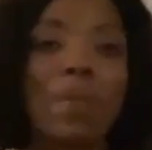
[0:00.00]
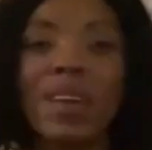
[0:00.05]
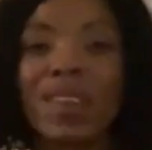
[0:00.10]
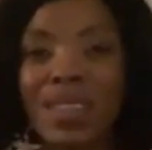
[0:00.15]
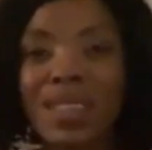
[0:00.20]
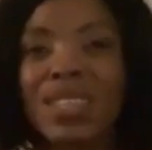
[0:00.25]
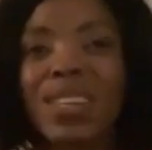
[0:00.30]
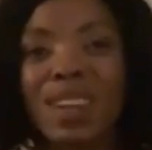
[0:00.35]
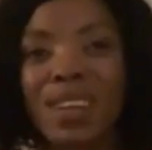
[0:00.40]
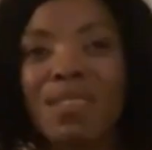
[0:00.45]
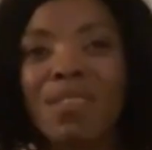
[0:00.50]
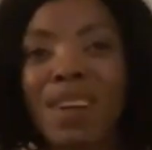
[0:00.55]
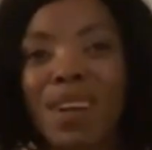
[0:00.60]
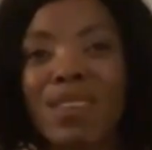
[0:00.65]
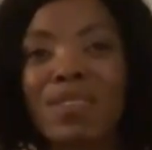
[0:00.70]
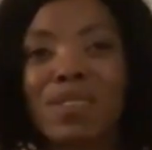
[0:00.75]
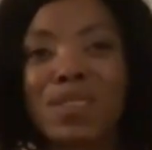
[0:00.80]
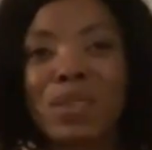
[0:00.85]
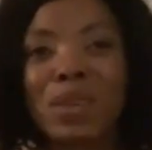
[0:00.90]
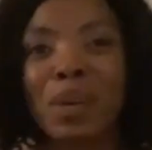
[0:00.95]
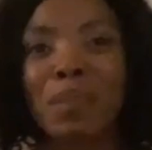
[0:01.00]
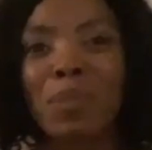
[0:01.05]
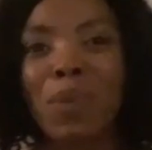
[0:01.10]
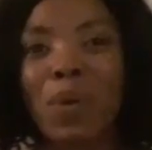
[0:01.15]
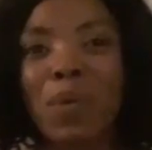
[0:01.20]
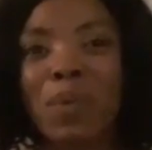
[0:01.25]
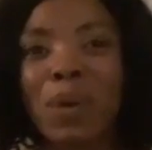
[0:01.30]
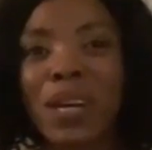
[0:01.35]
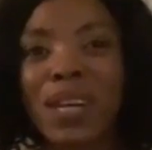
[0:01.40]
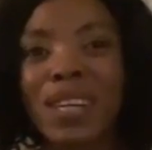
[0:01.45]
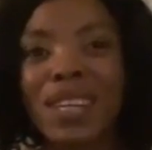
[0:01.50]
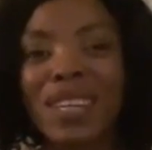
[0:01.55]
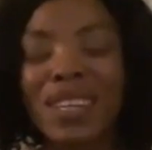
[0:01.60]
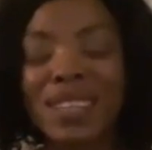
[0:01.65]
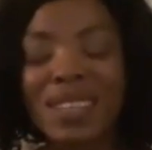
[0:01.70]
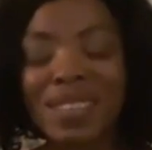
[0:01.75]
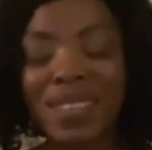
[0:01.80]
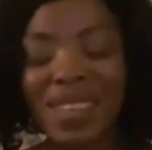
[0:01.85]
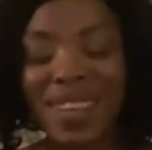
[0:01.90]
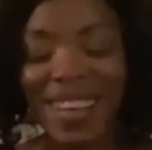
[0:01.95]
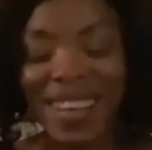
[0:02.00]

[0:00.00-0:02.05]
Because it involves doing more work.